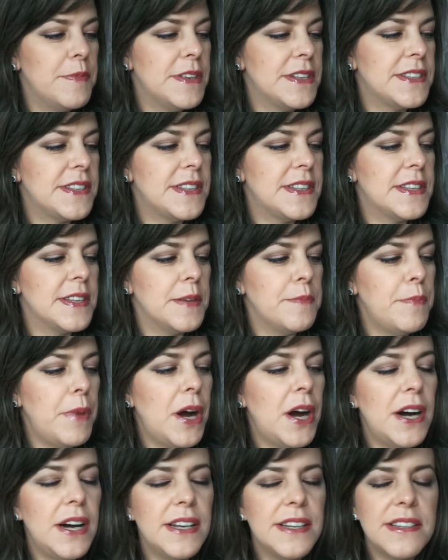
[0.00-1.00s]
This is the
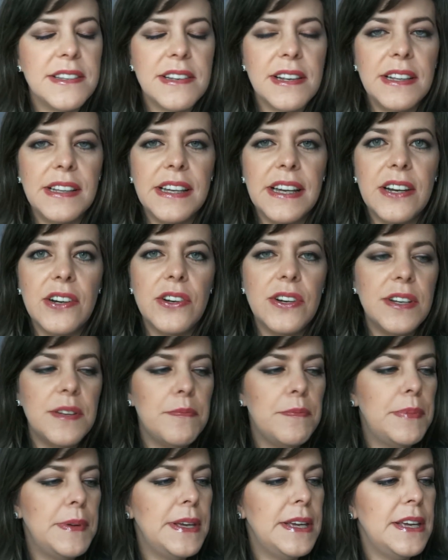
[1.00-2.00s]
Pond's
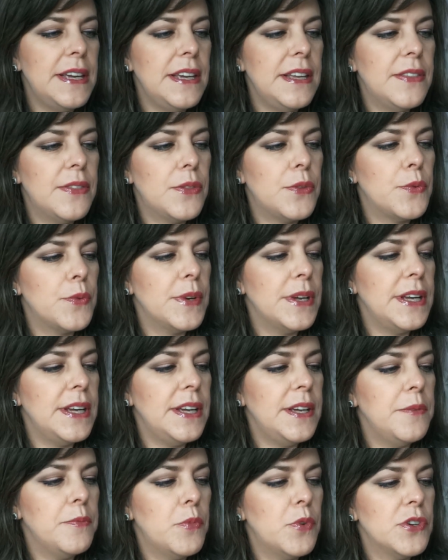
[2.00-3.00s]
Clarent
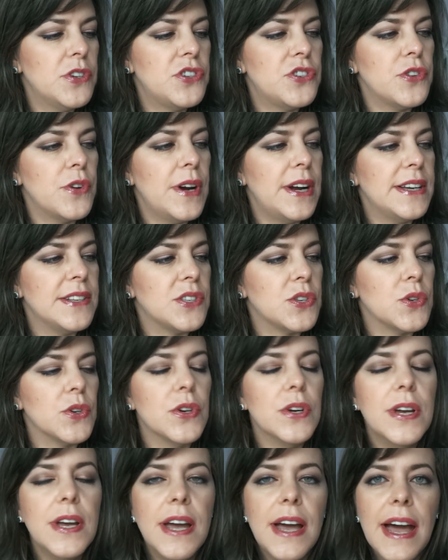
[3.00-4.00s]
B3
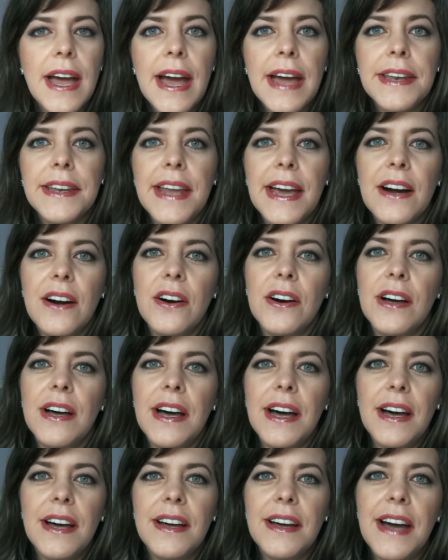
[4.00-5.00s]
Moisturizer. Now,
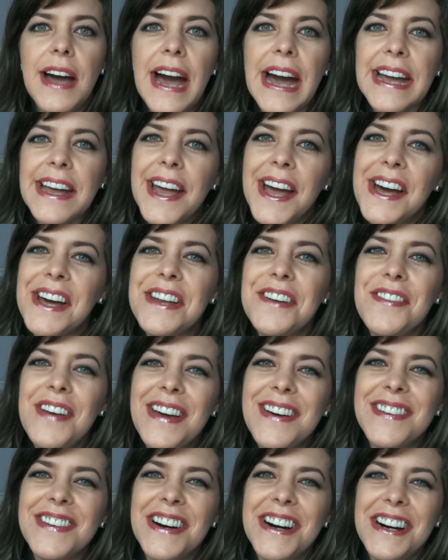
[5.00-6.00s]
I kind of
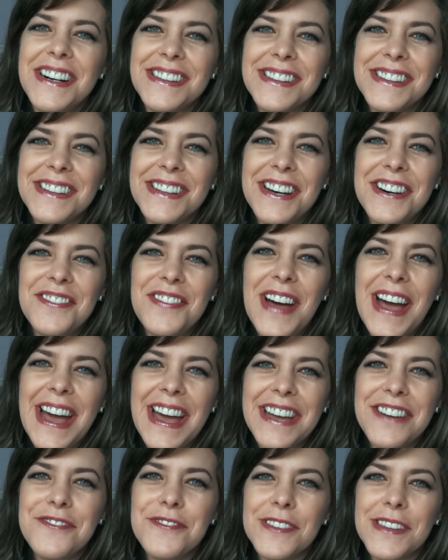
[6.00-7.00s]
have a
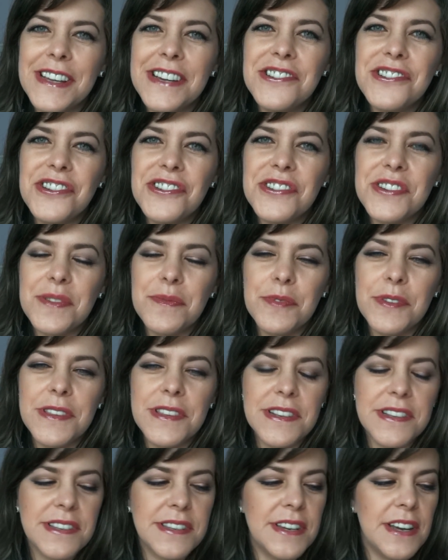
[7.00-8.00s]
love-hate relationship with
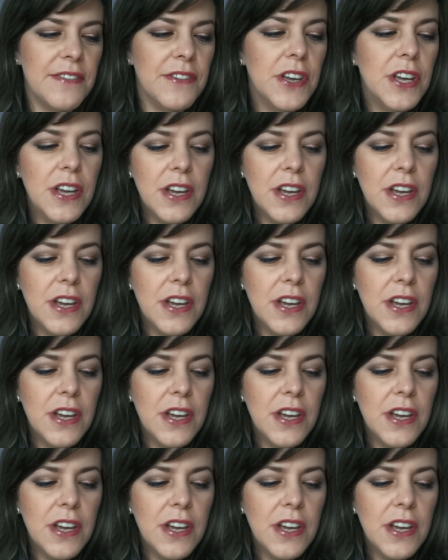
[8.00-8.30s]
this stuff.